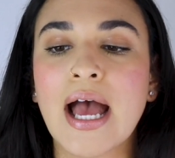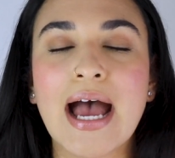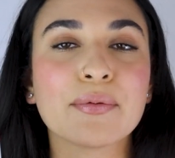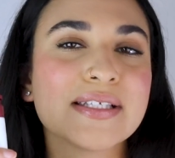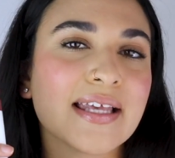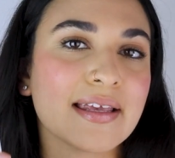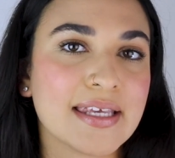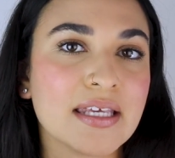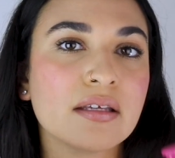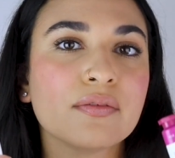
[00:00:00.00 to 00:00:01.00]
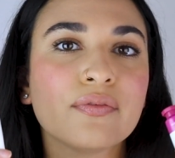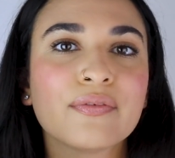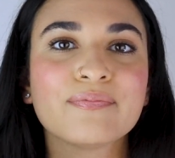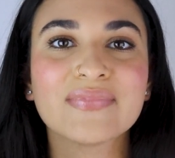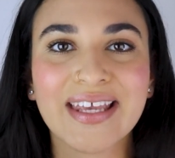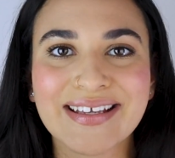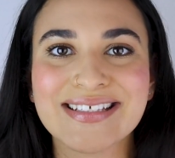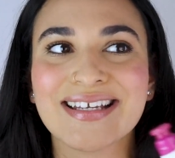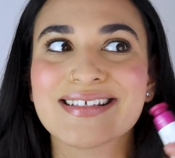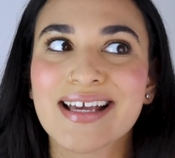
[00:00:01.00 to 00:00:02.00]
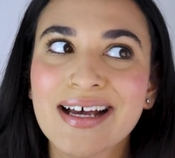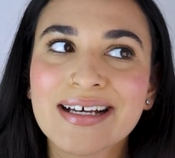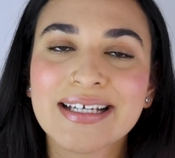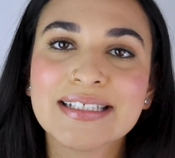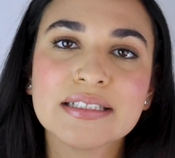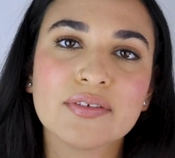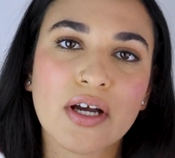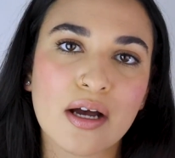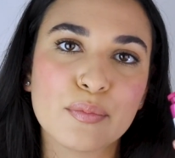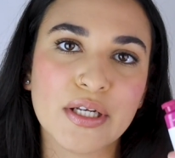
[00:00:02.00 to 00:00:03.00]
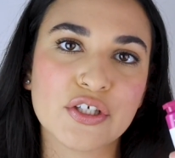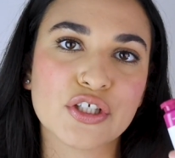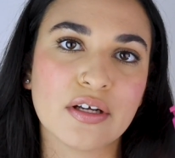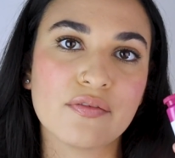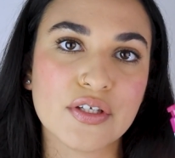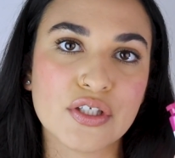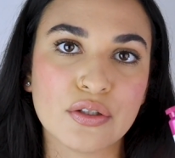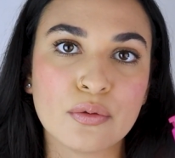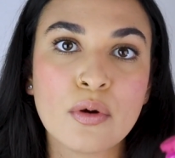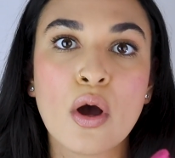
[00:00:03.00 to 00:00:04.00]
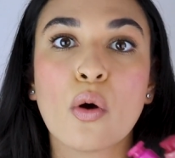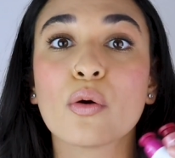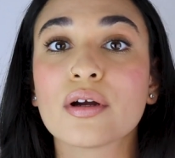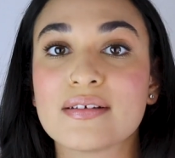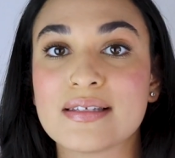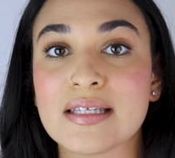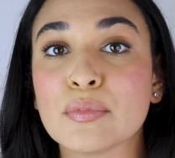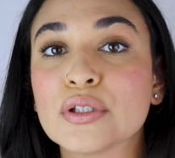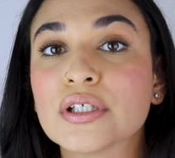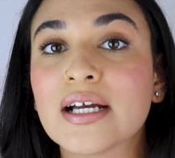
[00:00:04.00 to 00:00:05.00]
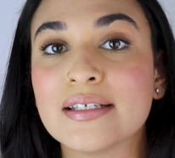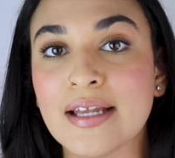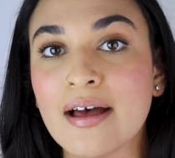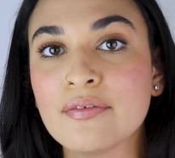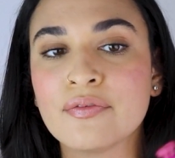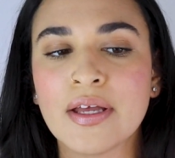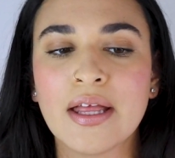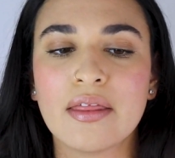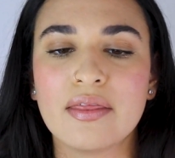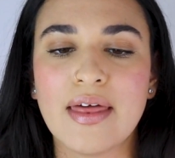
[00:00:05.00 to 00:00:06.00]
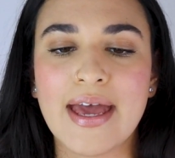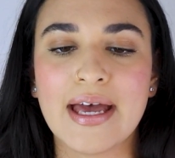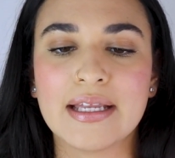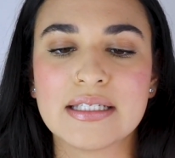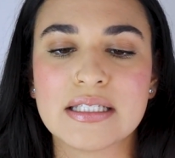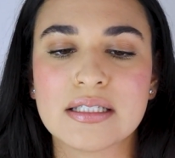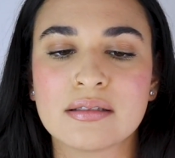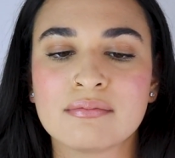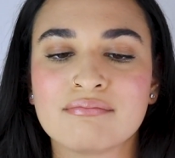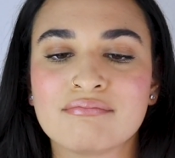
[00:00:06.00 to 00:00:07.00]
I would say Eve, like I said, is kind of a combination of the two, or is similar enough that,